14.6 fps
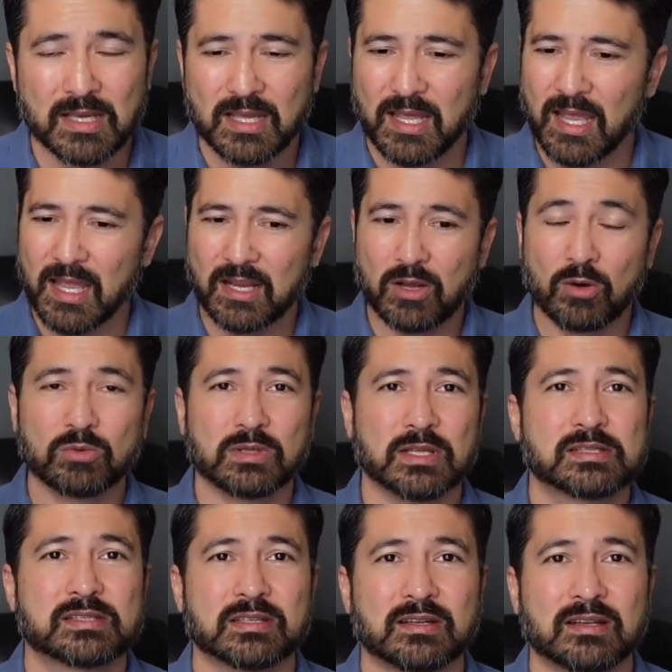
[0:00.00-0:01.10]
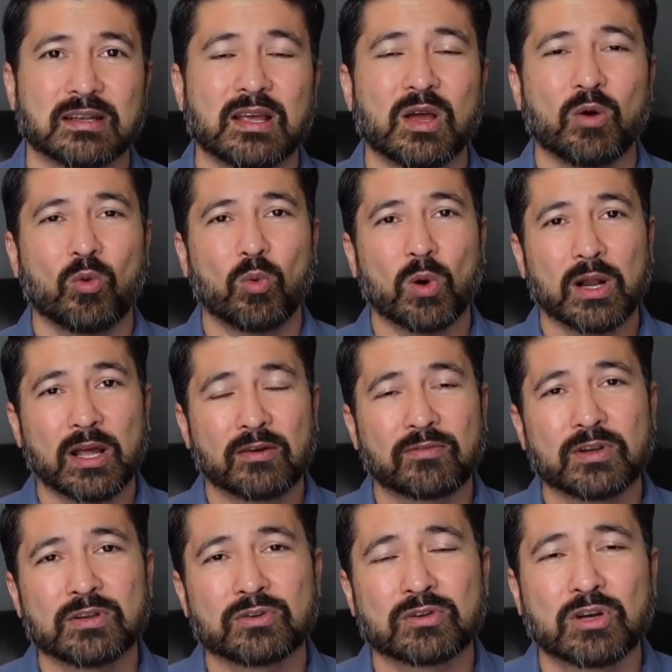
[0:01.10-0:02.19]
and go, listen, whatever
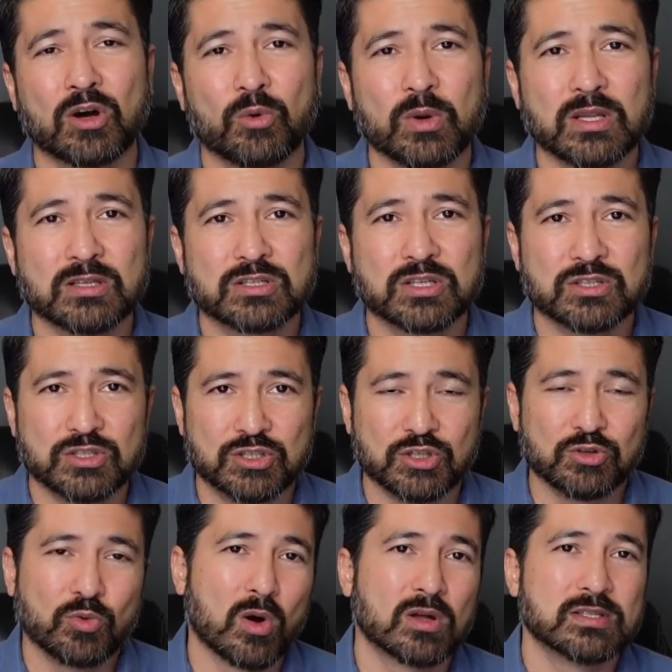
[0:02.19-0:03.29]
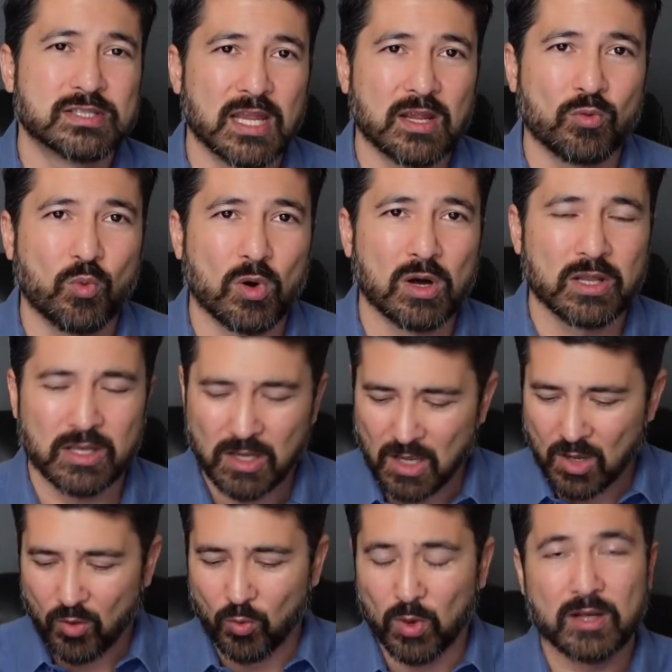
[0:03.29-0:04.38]
you're going to do on day one,
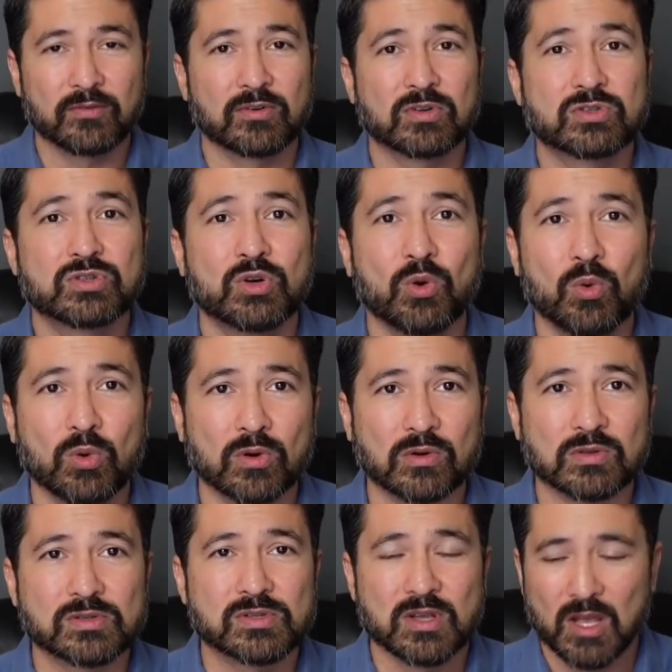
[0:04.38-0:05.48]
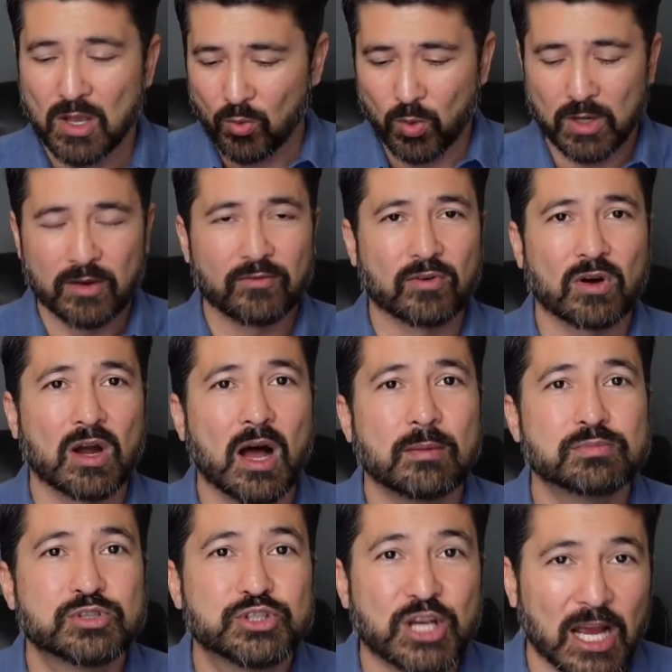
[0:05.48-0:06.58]
whatever tools, whatever
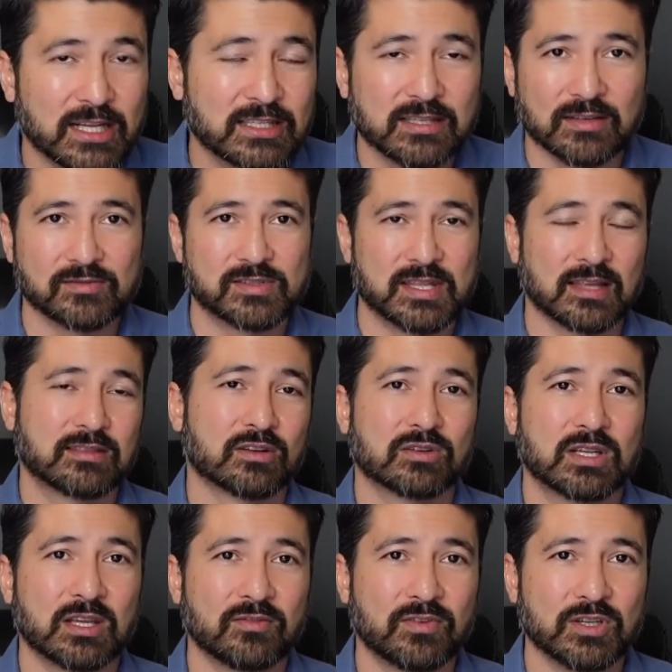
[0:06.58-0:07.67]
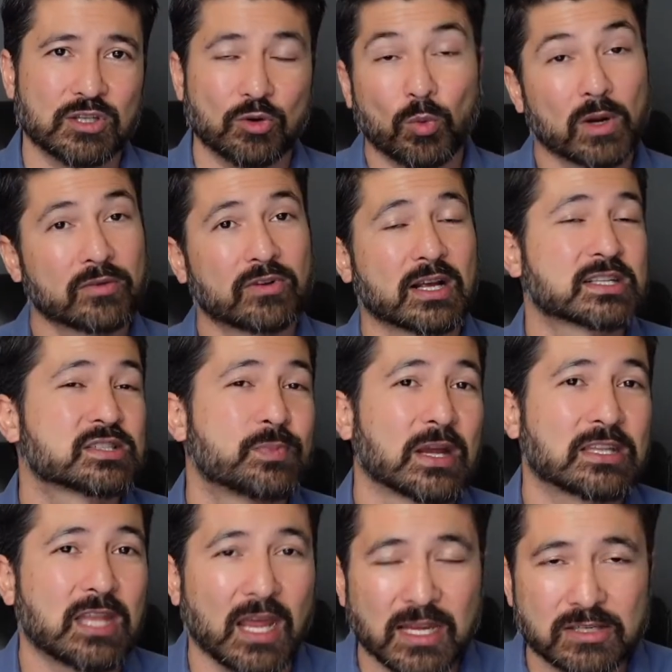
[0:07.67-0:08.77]
objectives that they're giving you, whatever
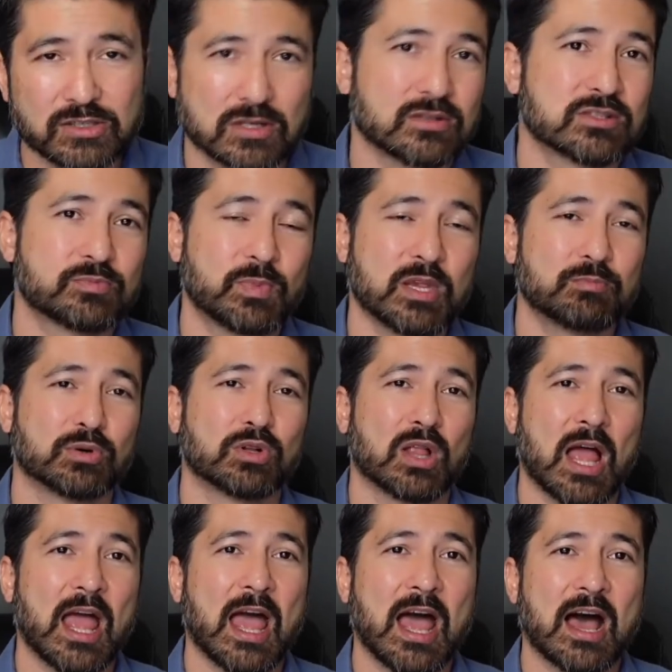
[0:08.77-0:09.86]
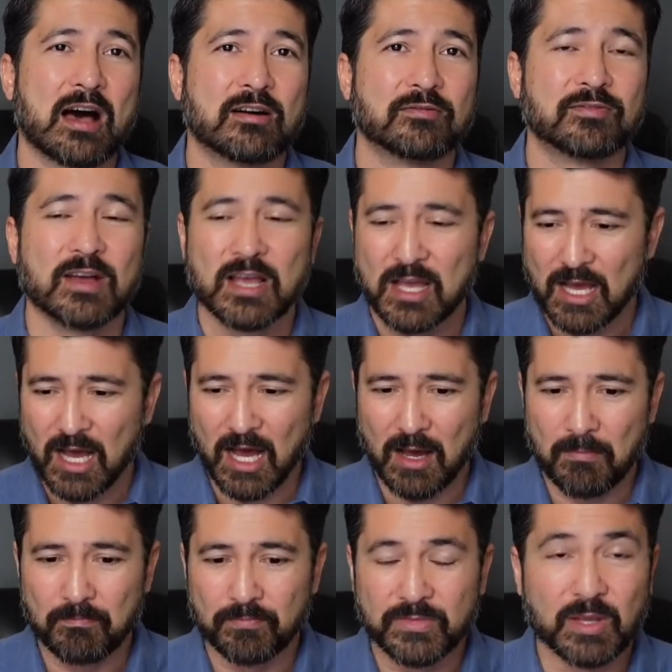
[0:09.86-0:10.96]
expectations people have,
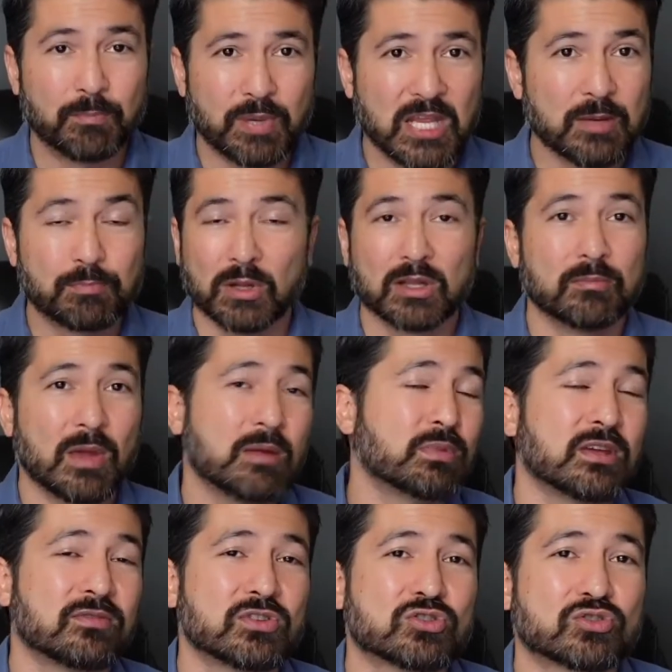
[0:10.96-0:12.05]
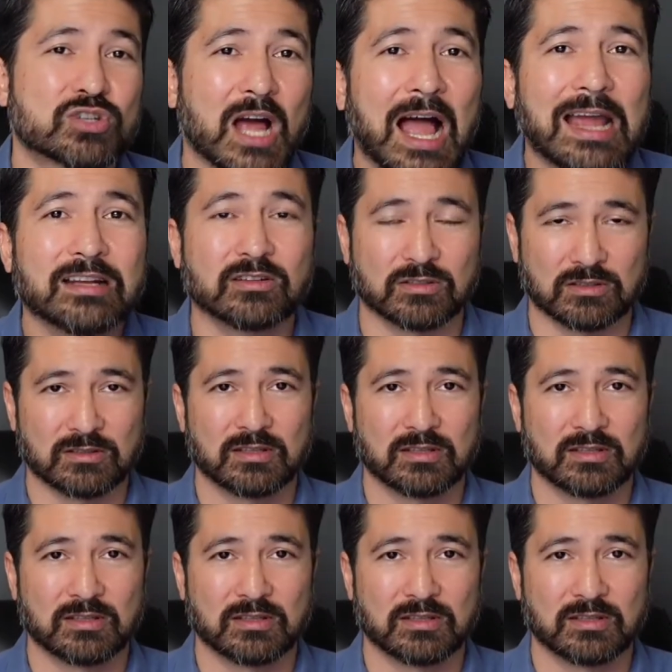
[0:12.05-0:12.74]
the people, and maybe even your title,